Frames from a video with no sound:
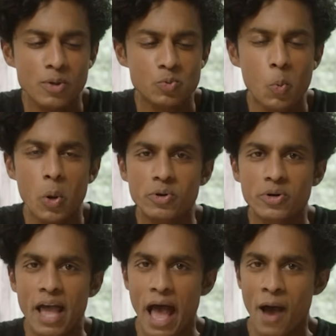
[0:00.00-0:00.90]

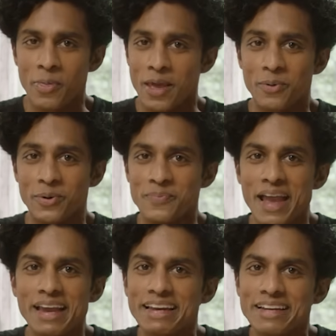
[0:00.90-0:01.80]
wondered how they were
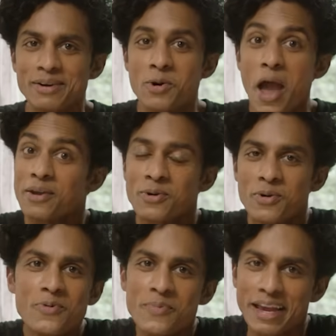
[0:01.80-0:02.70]
made and
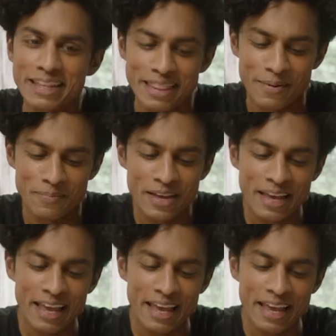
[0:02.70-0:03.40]
who made them.